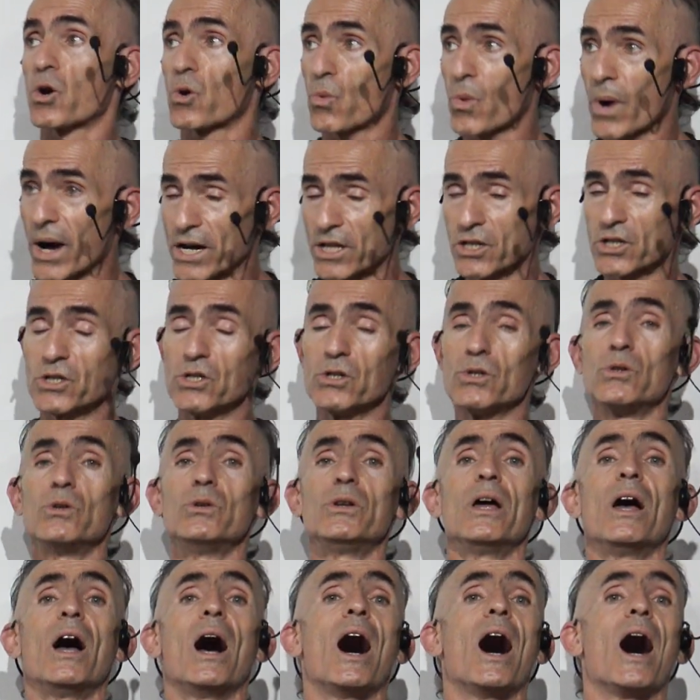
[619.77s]

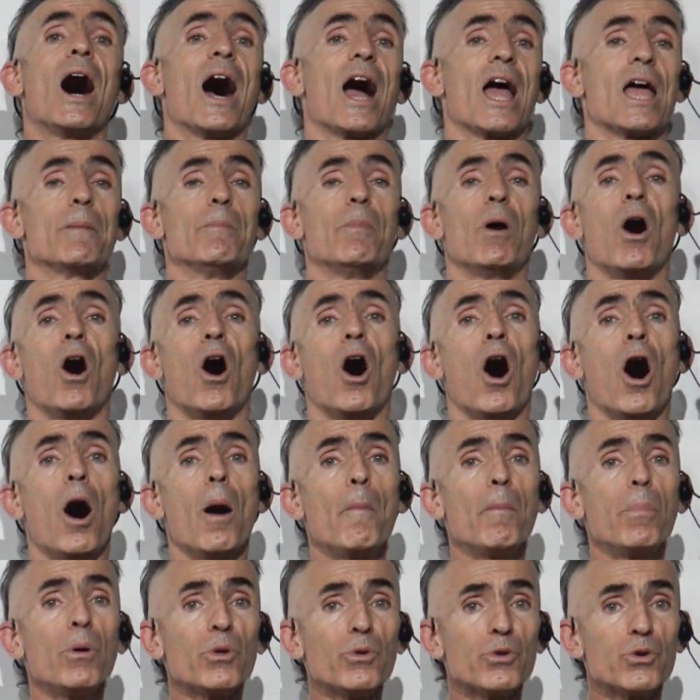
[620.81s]
Gratitude. I am
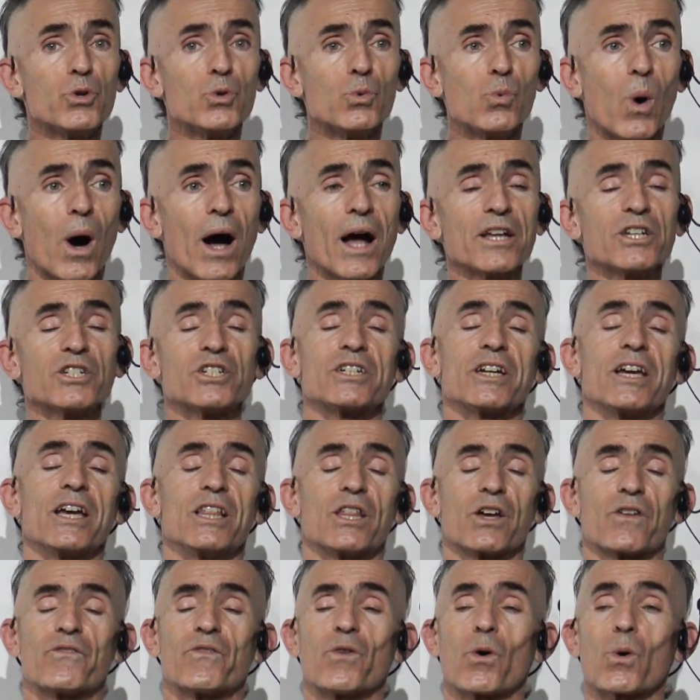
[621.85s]
humbled you watch and
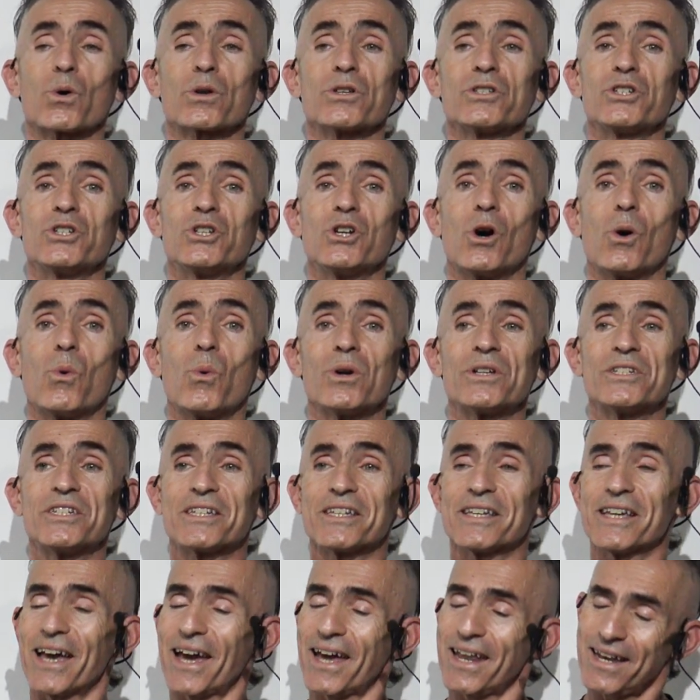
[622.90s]
look forward to see you all once
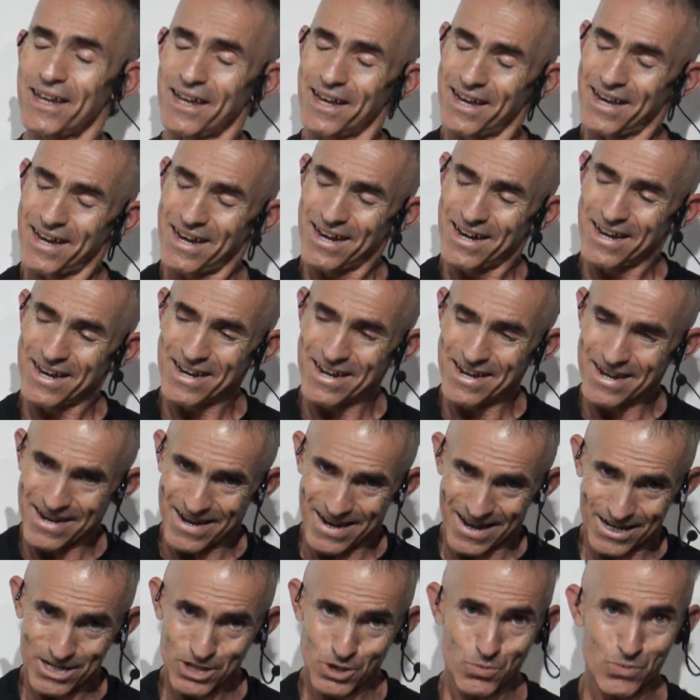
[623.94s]
again
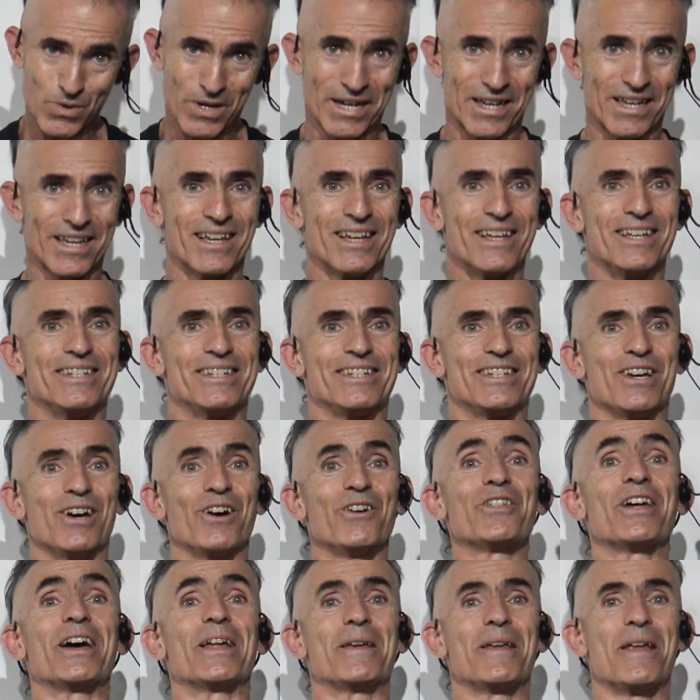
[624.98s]
next week. See you
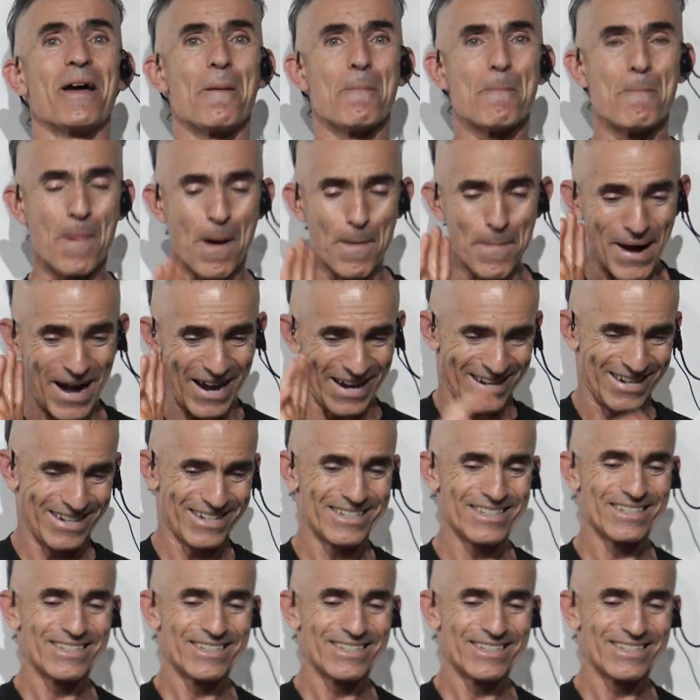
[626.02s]
all then. Bye bye.